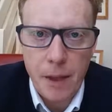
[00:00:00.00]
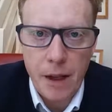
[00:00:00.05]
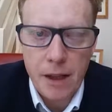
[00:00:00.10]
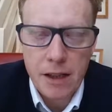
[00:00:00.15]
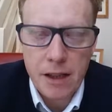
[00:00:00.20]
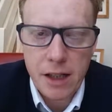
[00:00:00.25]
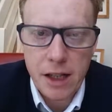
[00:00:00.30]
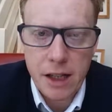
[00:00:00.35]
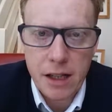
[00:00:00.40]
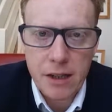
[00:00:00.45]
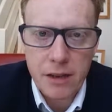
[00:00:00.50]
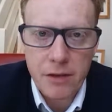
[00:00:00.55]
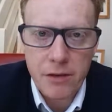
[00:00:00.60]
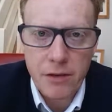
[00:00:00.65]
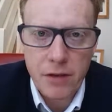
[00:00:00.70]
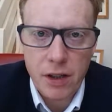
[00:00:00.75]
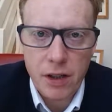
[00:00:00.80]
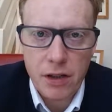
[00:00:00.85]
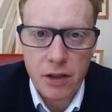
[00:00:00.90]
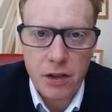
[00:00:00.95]
it's a case of
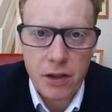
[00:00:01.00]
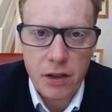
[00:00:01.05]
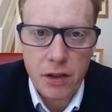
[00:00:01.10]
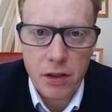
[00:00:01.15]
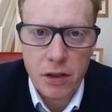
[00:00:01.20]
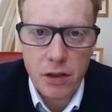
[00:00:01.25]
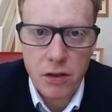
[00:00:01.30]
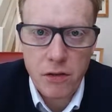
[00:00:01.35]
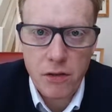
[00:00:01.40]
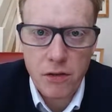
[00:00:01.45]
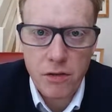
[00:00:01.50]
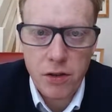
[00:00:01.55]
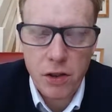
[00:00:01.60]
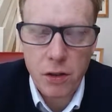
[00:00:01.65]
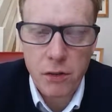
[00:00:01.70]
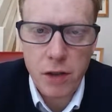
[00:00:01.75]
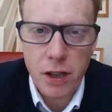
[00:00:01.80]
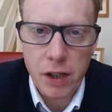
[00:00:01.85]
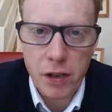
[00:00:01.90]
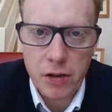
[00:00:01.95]

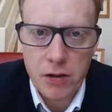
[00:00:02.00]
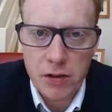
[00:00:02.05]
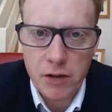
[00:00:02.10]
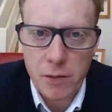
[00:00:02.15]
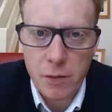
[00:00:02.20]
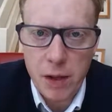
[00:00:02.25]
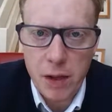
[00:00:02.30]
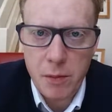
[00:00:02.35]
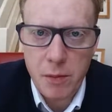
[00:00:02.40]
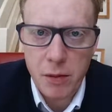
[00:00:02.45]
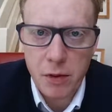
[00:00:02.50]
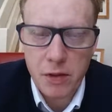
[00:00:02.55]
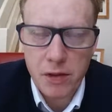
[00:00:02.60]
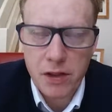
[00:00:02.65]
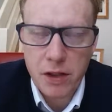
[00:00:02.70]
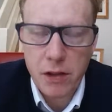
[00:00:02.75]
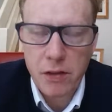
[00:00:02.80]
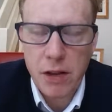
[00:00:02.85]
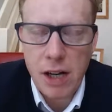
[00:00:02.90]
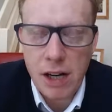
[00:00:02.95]
following lots of people.
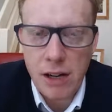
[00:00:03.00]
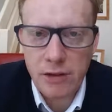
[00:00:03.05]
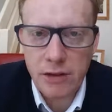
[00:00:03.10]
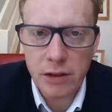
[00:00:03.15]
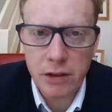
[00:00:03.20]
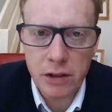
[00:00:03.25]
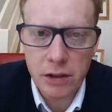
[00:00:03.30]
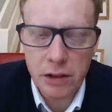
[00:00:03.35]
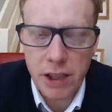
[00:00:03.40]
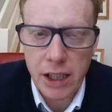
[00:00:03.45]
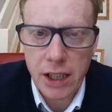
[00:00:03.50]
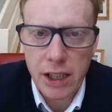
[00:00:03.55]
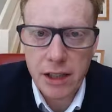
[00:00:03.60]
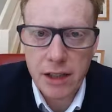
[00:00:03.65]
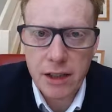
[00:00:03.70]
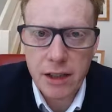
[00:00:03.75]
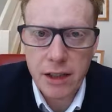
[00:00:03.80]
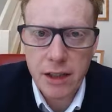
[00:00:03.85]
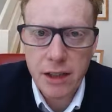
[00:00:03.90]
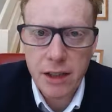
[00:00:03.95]
So have a look
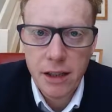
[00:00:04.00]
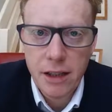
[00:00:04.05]
at